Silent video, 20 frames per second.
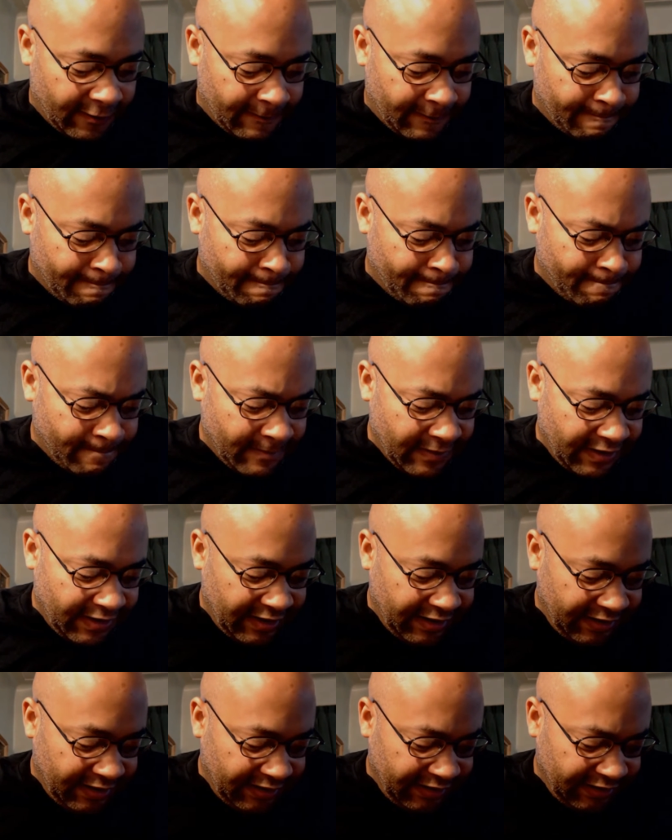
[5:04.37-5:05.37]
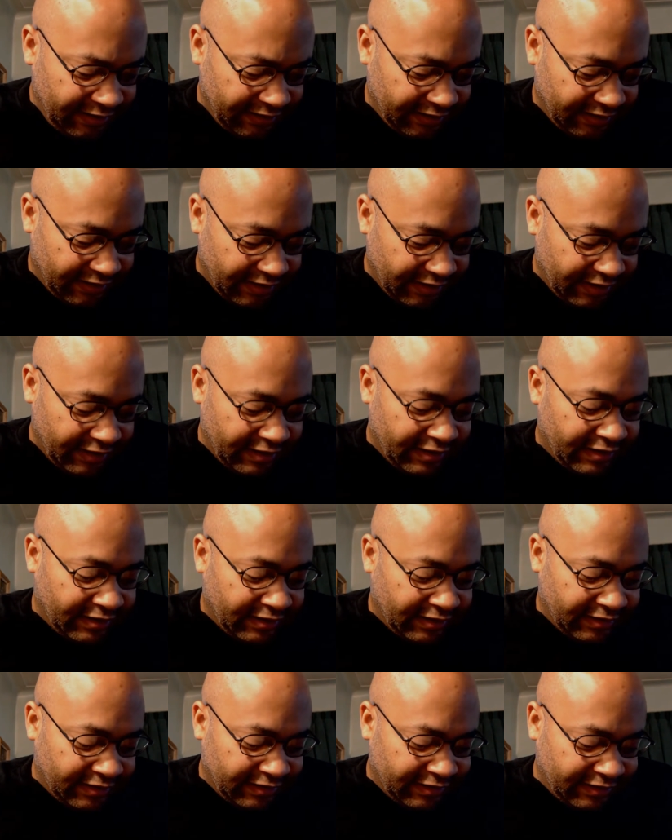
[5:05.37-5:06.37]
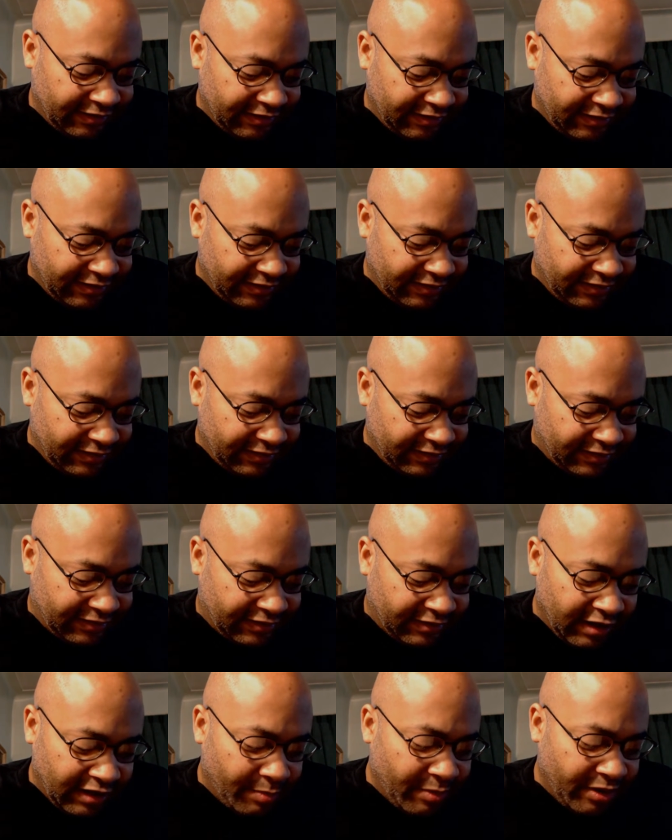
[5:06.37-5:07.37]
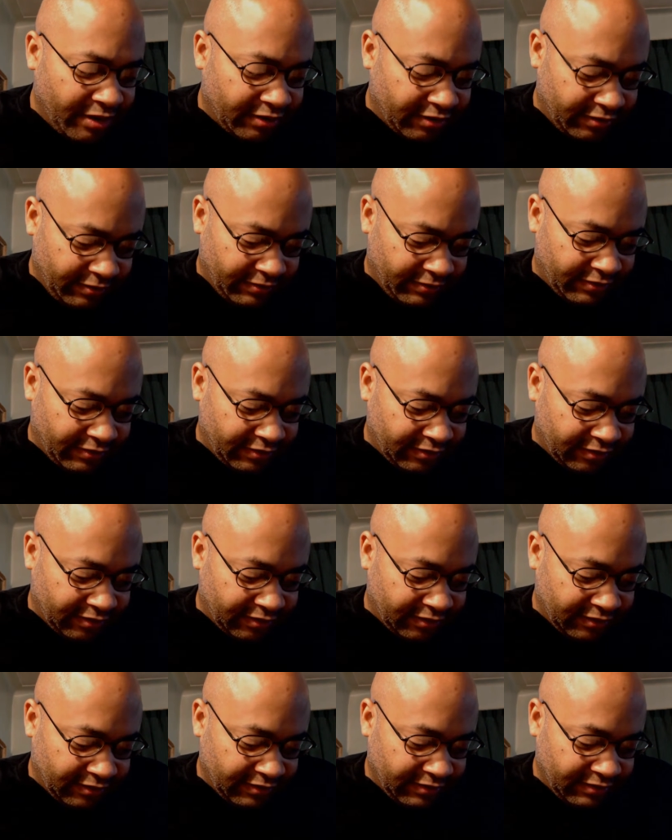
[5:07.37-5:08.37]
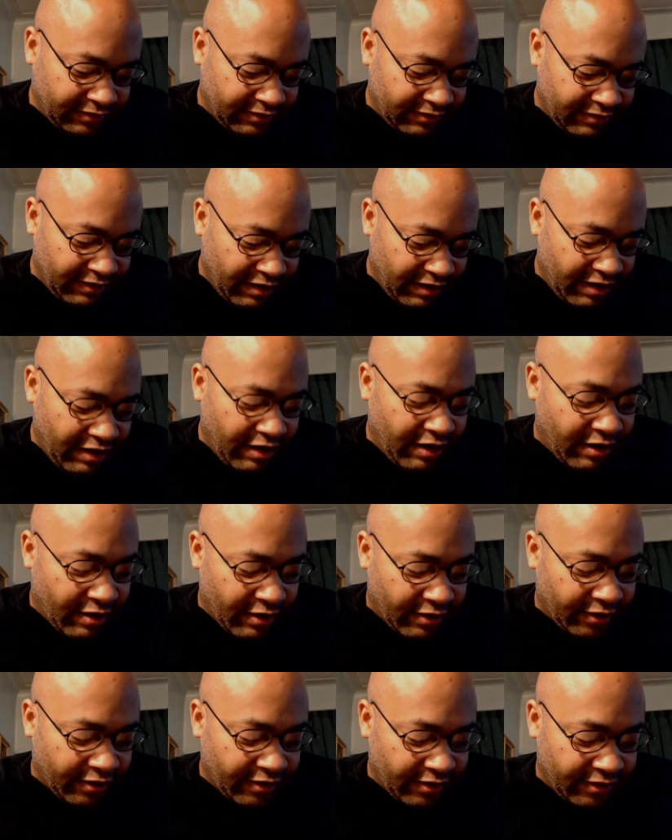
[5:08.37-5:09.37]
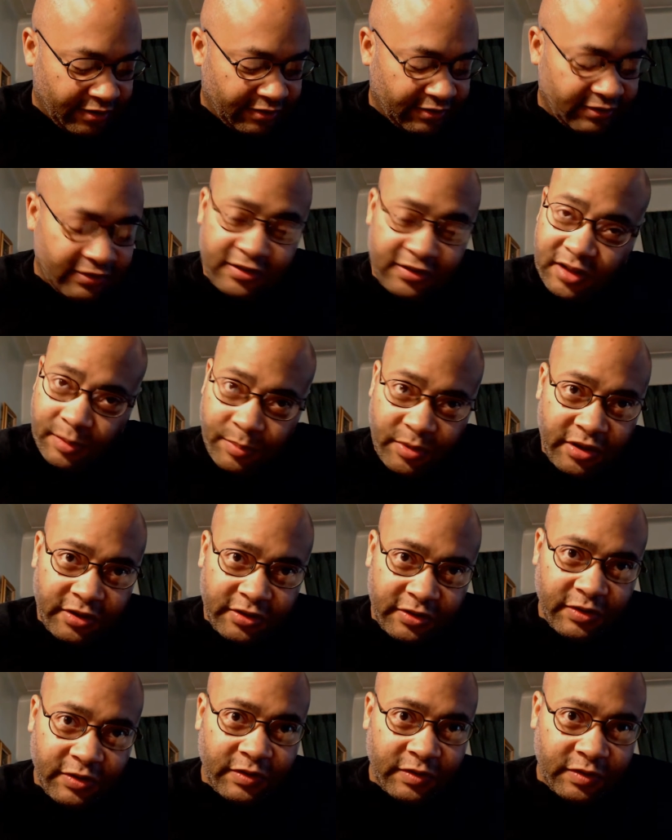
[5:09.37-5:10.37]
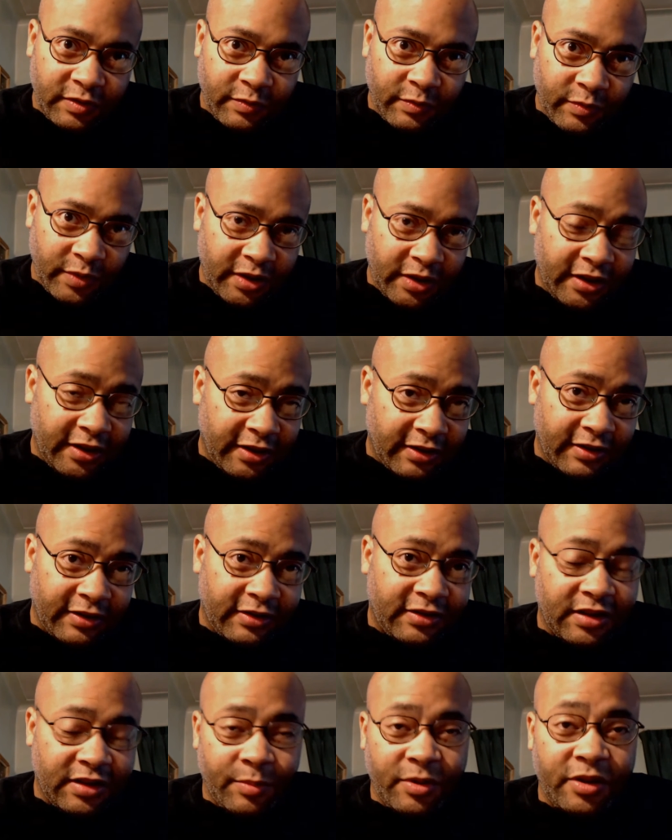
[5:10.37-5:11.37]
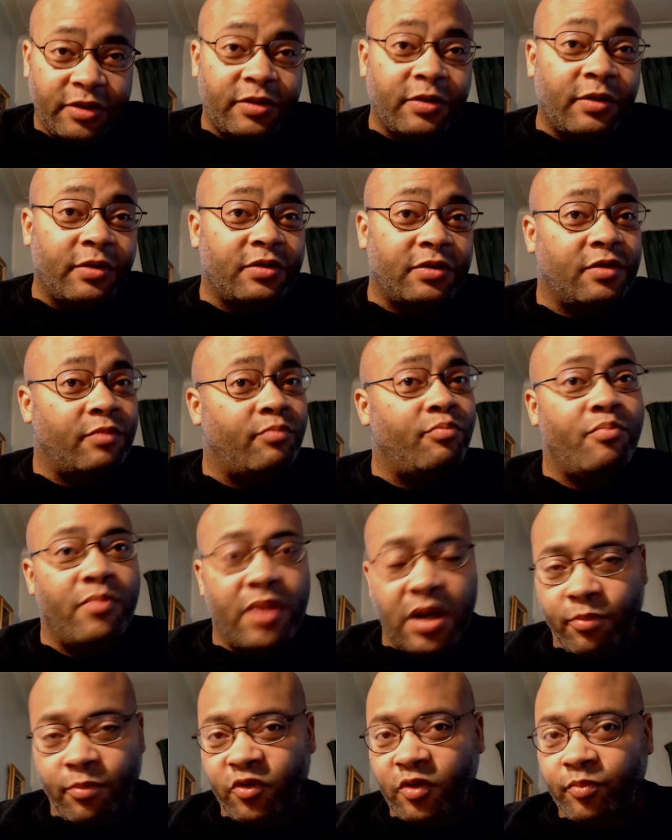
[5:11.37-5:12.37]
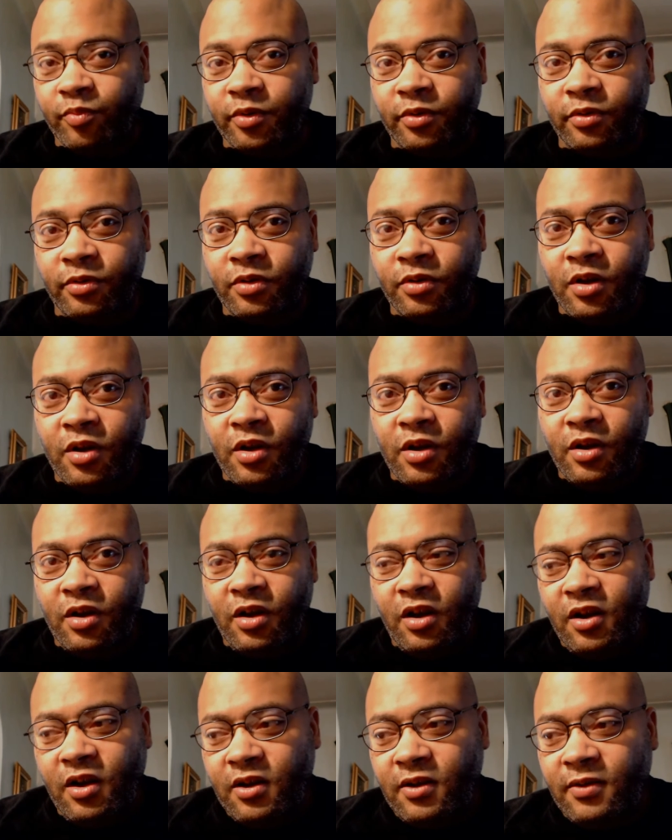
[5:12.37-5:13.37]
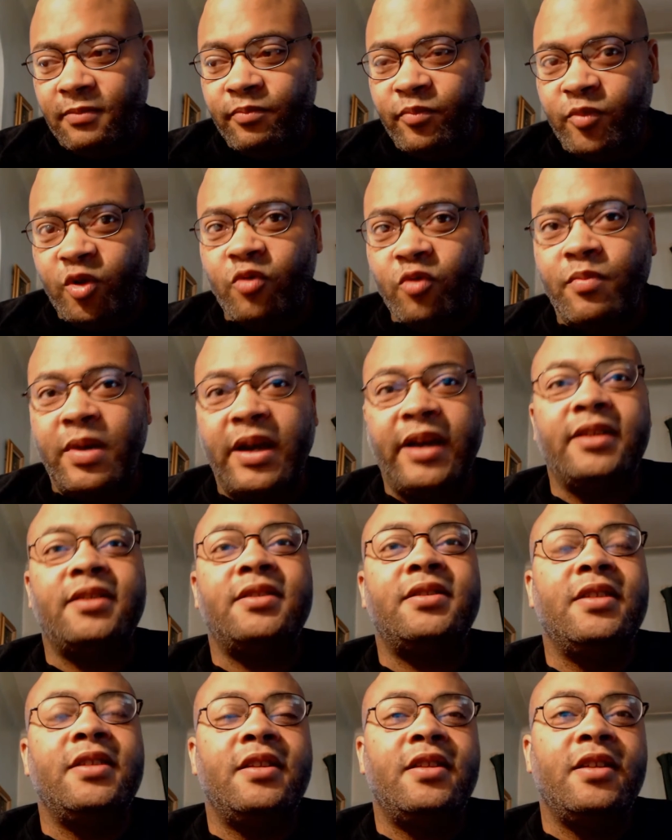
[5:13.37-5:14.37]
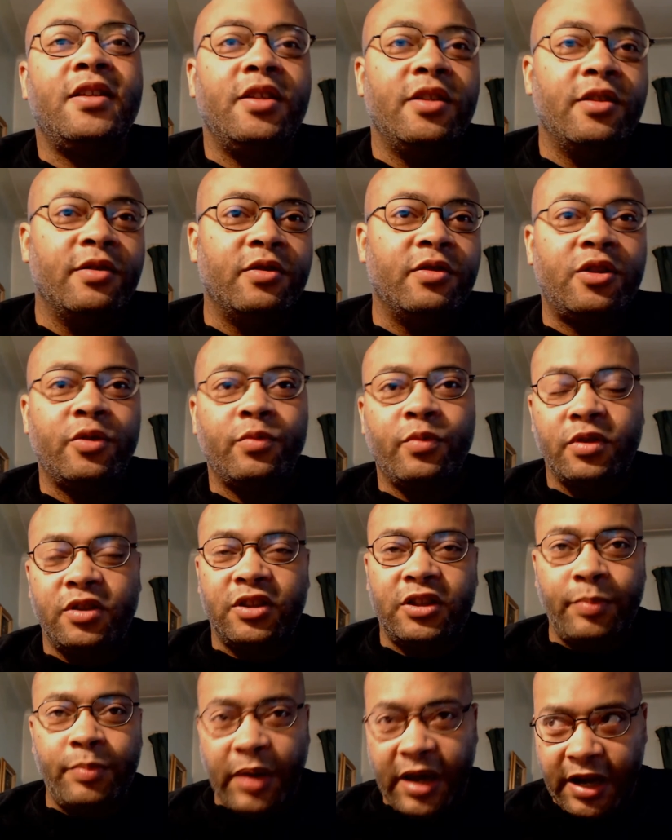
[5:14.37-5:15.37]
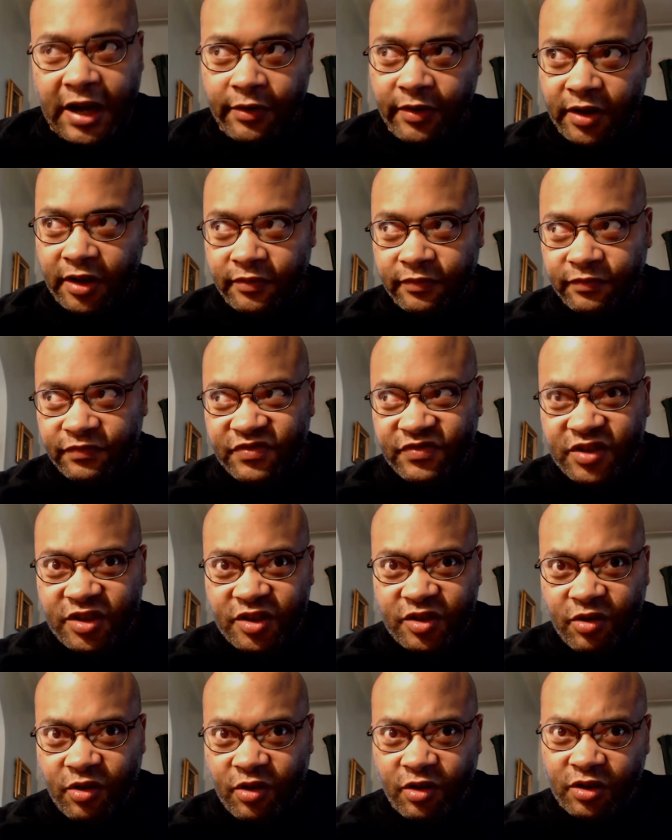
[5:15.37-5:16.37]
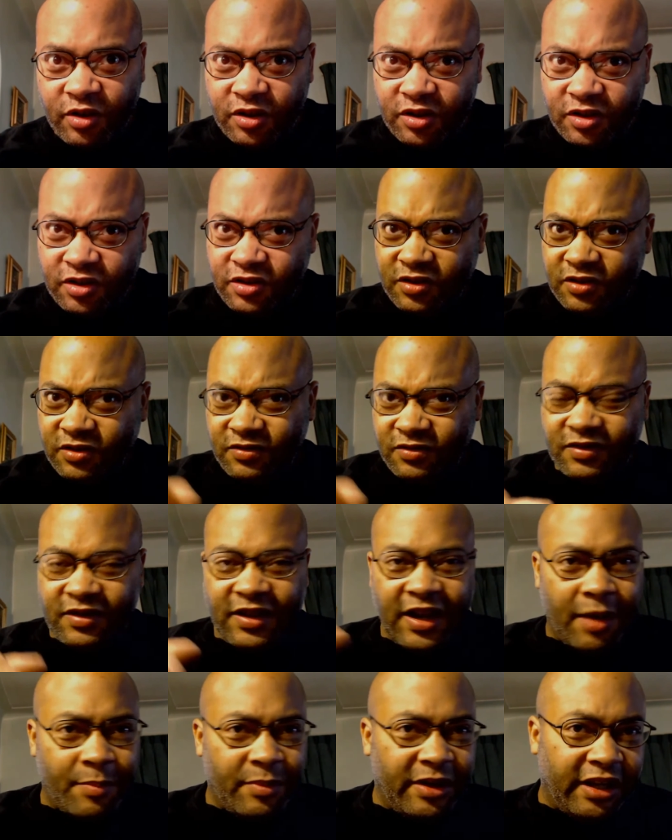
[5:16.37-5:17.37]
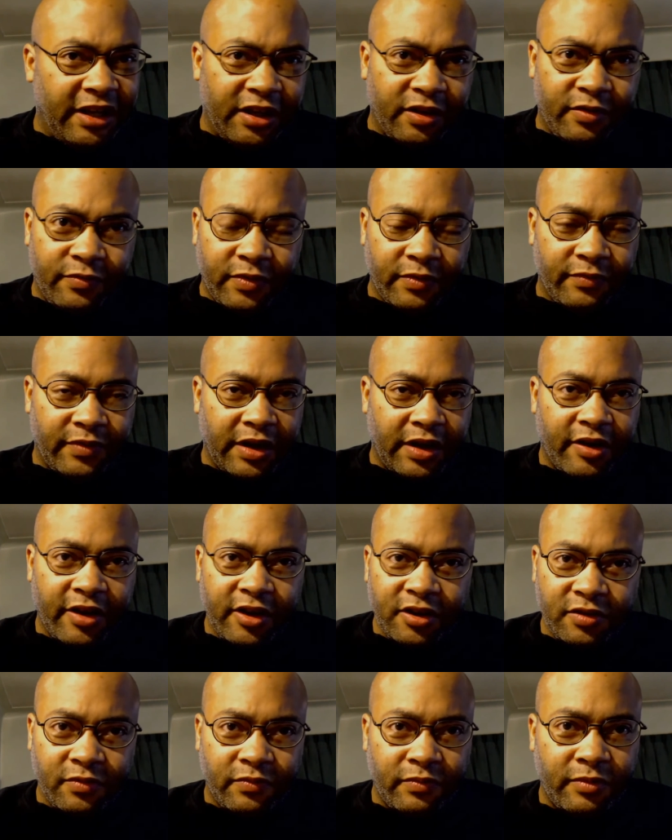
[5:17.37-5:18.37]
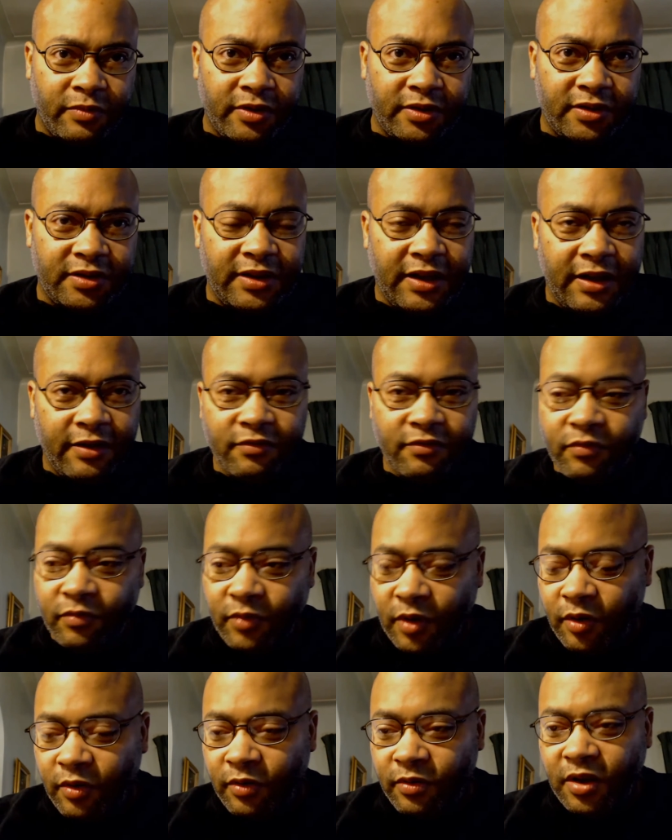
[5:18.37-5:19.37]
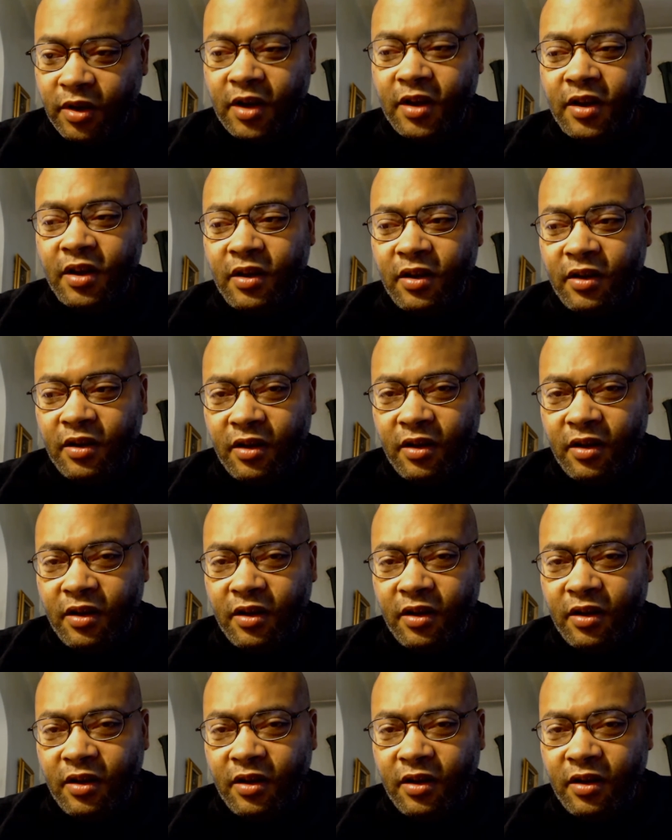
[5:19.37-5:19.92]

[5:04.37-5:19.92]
Um, the some of the songs are good. Some of the songs are really good. Some of the songs are memorable. Um, you might see the usual spattering of songs nominated for various awards down the road